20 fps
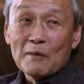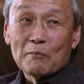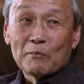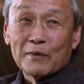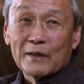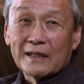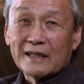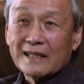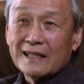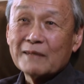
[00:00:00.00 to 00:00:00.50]

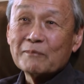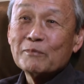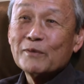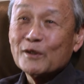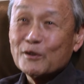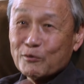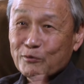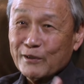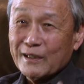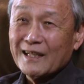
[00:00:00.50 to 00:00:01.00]
but in
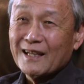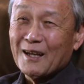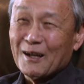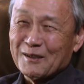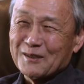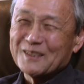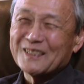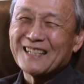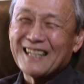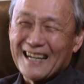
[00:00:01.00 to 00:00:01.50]
between
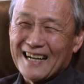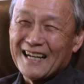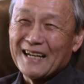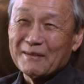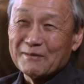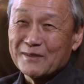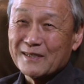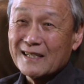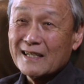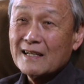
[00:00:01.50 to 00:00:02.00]
those
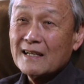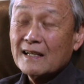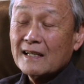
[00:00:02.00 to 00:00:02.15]
times,